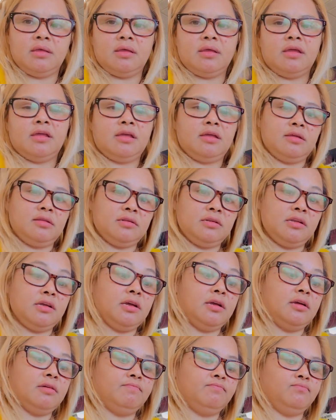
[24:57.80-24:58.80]

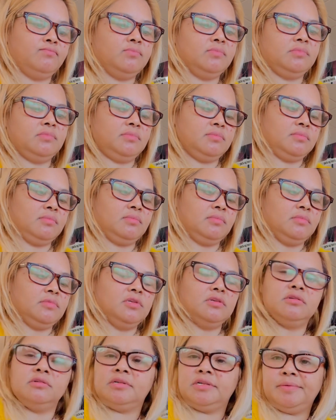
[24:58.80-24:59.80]
and
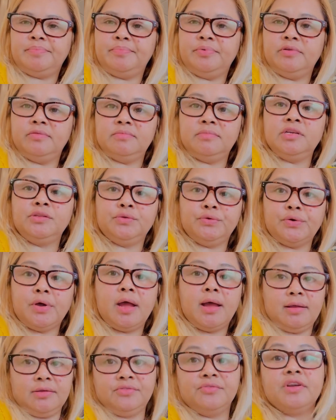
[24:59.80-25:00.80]
she put me to
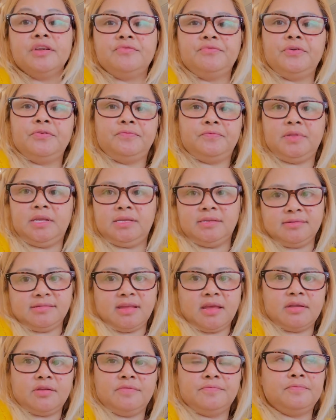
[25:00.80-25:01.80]
150
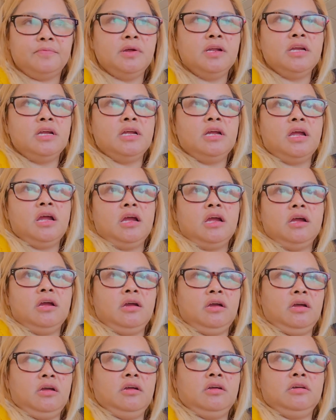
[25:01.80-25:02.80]
instead of
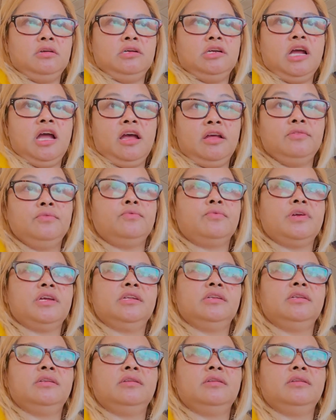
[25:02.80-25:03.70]
100.